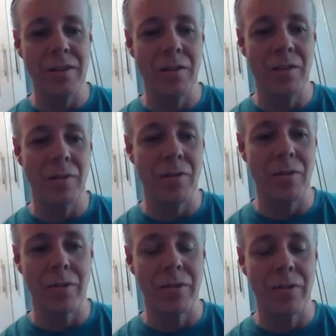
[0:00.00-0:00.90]

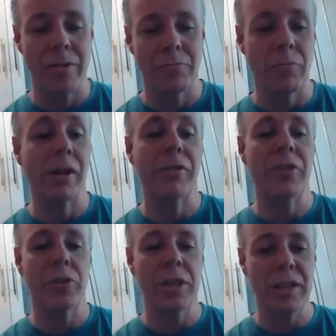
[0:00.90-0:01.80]
or, well,
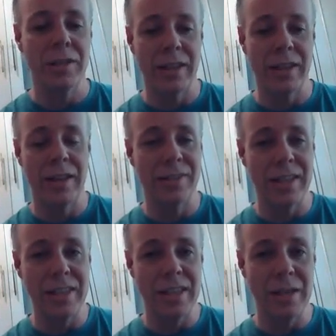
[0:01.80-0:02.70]
not in this case
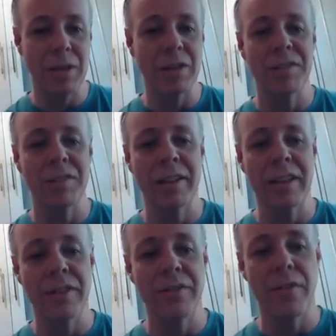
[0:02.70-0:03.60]
ed because it's
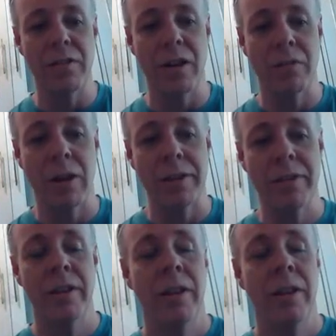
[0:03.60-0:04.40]
an irregular one,